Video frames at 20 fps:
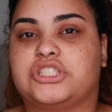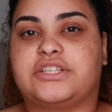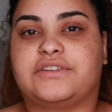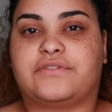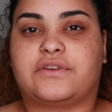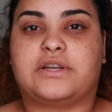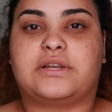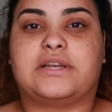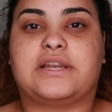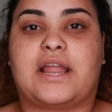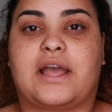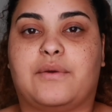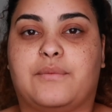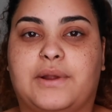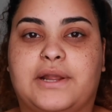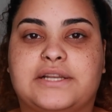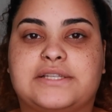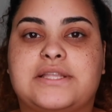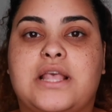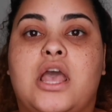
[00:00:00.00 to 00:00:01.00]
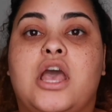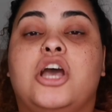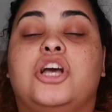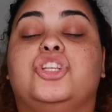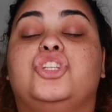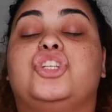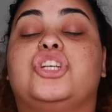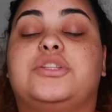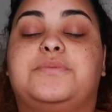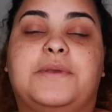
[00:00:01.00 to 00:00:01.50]
of different networks,
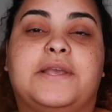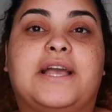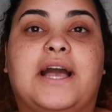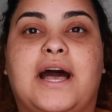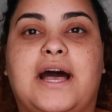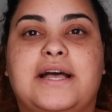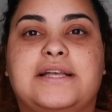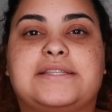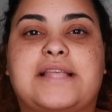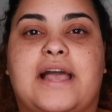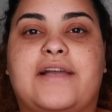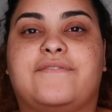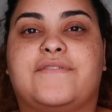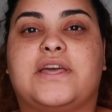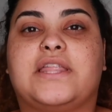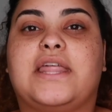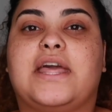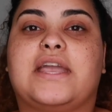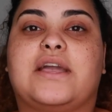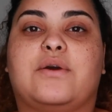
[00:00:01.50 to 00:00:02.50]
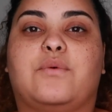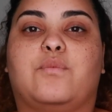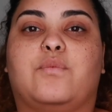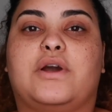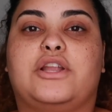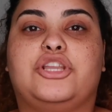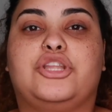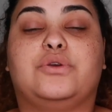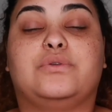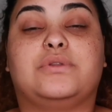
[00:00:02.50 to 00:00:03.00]
just because I feel like
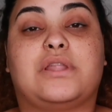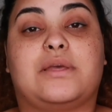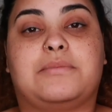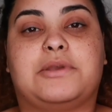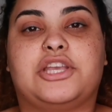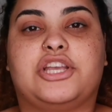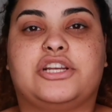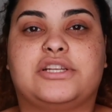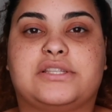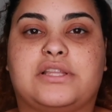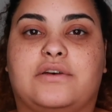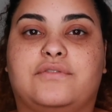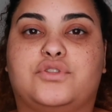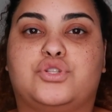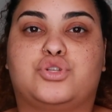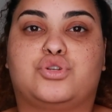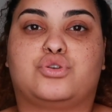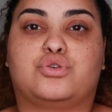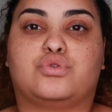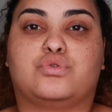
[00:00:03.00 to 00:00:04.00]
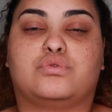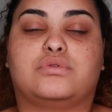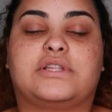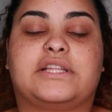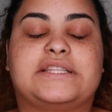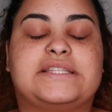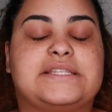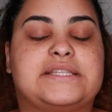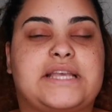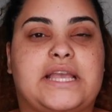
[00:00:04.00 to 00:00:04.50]
when you limit yourself to,
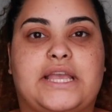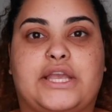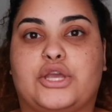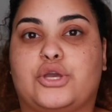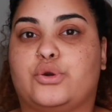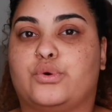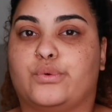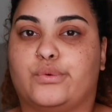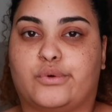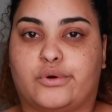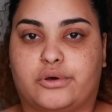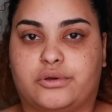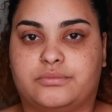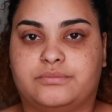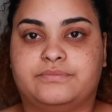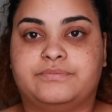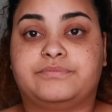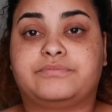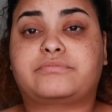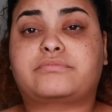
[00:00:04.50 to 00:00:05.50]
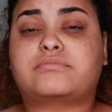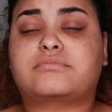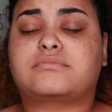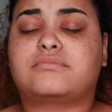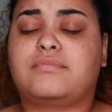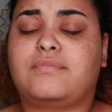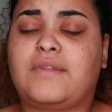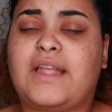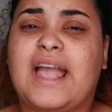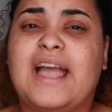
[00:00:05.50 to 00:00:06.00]
let's say, Google,
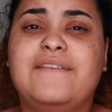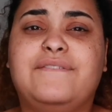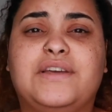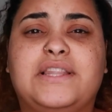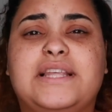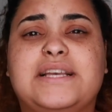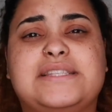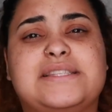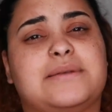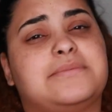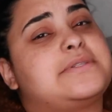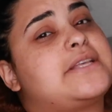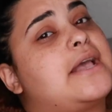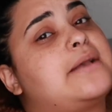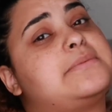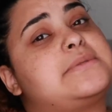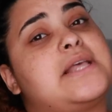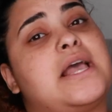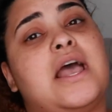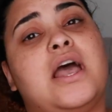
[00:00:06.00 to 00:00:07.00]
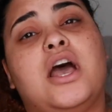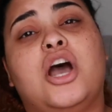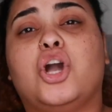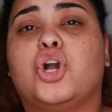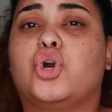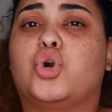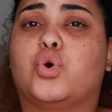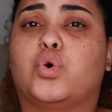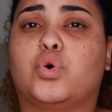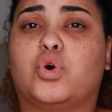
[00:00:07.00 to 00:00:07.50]
I feel like sometimes
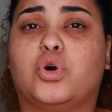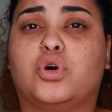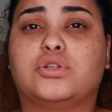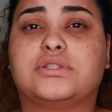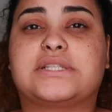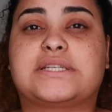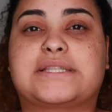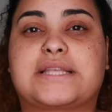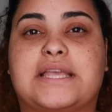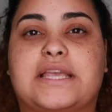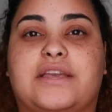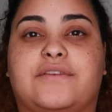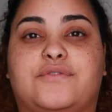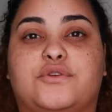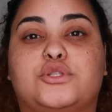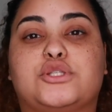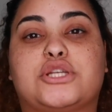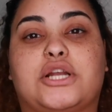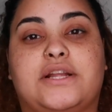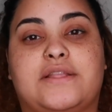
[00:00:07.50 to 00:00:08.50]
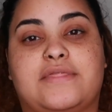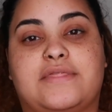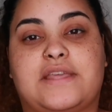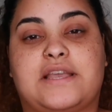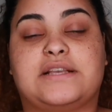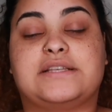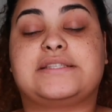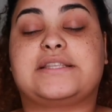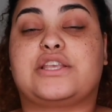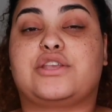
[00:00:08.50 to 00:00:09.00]
Google doesn't give you certain
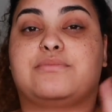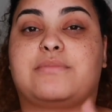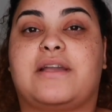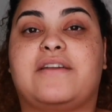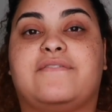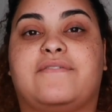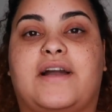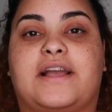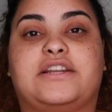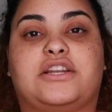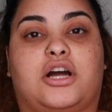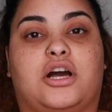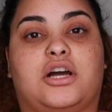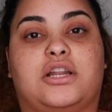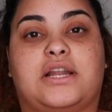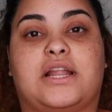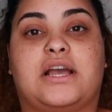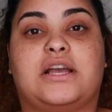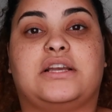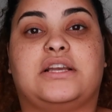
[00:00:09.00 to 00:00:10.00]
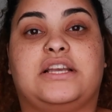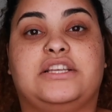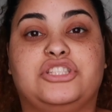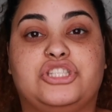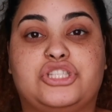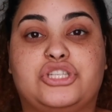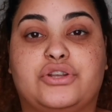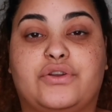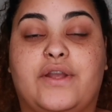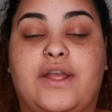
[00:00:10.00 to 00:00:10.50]
things that you might find on
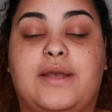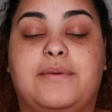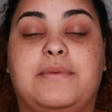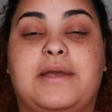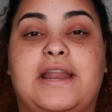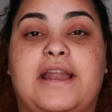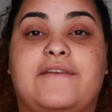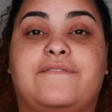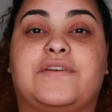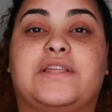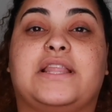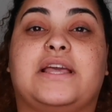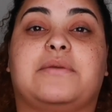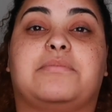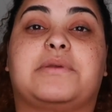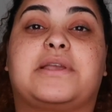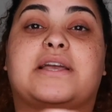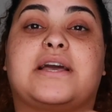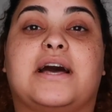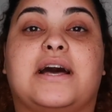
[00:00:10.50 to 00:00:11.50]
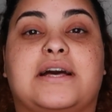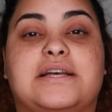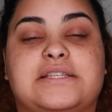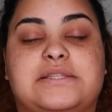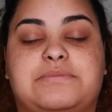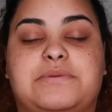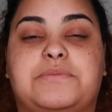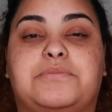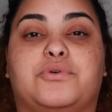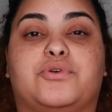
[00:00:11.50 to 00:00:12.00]
Instagram, and I feel like
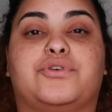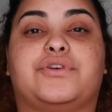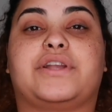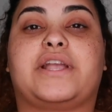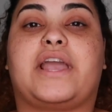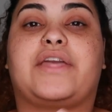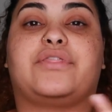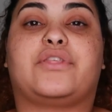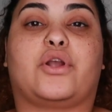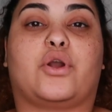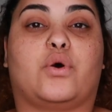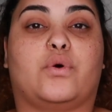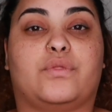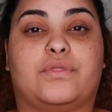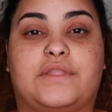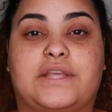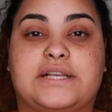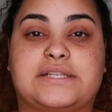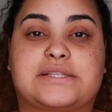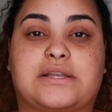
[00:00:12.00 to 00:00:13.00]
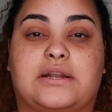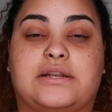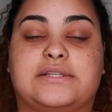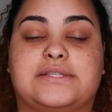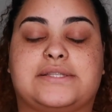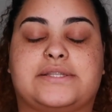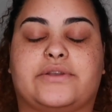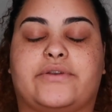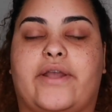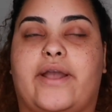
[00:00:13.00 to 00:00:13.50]
because people create their own things on
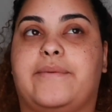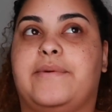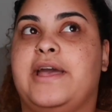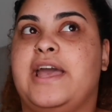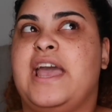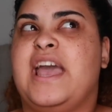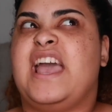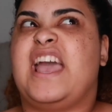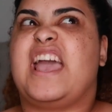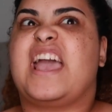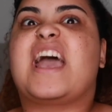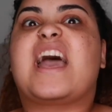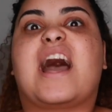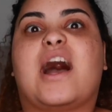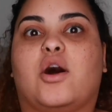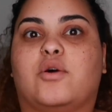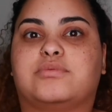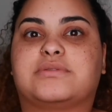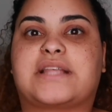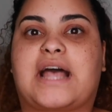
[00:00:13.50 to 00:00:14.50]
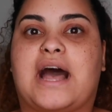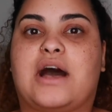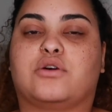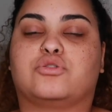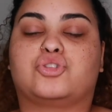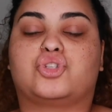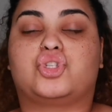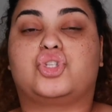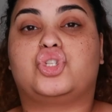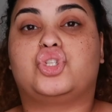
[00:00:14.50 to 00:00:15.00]
Instagram, it helps
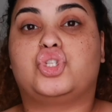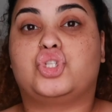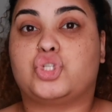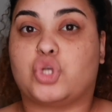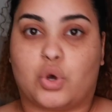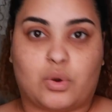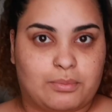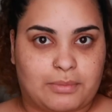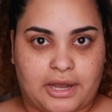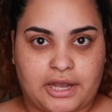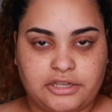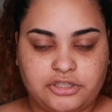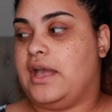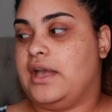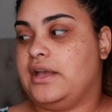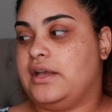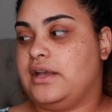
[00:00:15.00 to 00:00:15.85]
out so much,